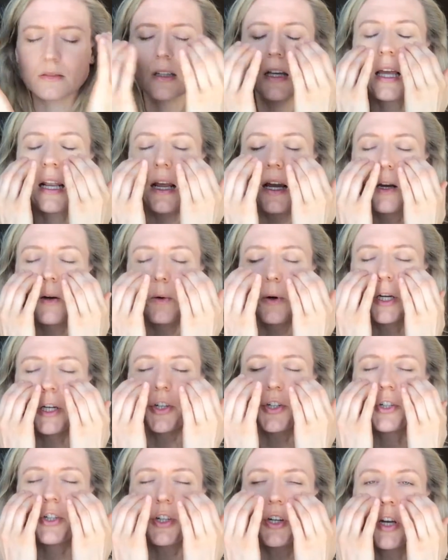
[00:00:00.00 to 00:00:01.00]
And I
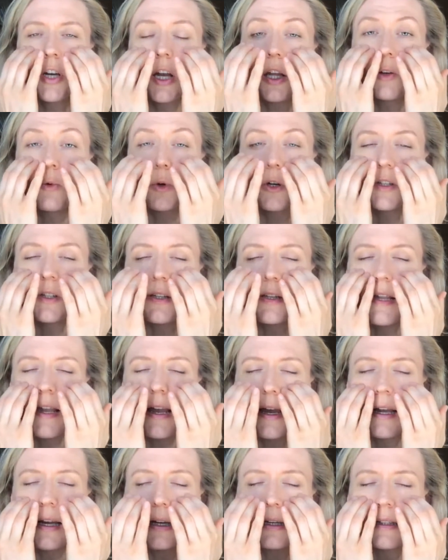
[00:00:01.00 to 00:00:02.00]
wish it wasn't
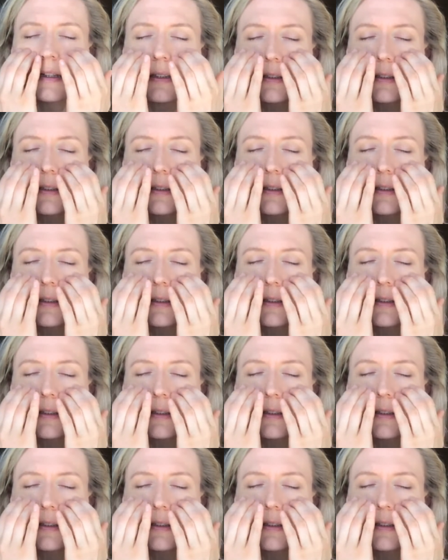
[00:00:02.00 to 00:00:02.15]
there.